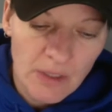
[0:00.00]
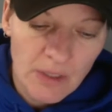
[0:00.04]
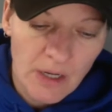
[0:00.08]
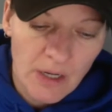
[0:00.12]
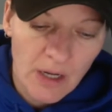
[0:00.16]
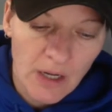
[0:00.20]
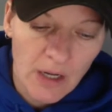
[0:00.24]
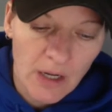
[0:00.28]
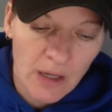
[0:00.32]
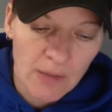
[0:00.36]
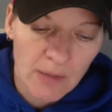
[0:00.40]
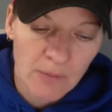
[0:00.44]

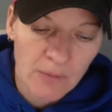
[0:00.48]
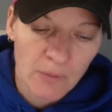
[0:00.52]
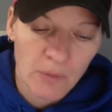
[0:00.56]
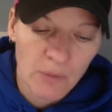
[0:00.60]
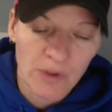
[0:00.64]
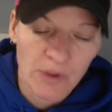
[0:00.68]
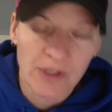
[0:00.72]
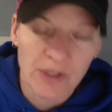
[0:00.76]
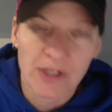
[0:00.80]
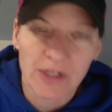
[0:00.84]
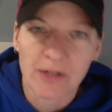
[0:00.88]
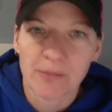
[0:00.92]

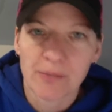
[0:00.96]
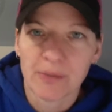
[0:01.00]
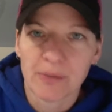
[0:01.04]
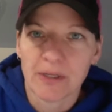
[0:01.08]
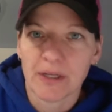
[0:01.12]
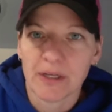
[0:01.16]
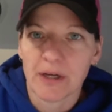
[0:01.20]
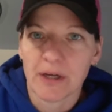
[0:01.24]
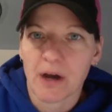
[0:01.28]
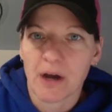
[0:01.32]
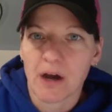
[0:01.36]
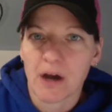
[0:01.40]
We're going to
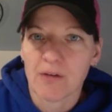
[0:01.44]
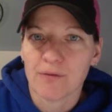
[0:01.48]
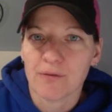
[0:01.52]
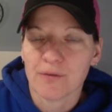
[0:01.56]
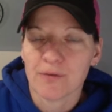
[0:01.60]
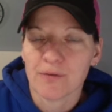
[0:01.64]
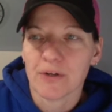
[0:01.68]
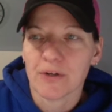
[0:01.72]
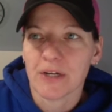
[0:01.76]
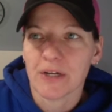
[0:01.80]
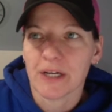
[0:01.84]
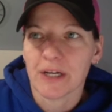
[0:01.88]
be
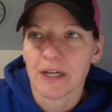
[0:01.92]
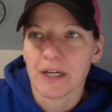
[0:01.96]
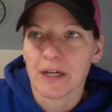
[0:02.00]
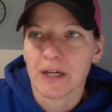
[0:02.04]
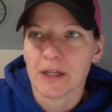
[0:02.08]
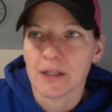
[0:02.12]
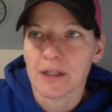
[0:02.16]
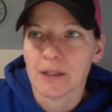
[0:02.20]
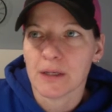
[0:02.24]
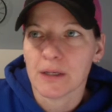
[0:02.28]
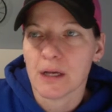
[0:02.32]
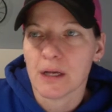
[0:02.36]
offering
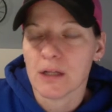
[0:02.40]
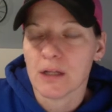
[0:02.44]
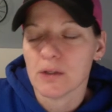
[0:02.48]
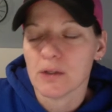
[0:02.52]
a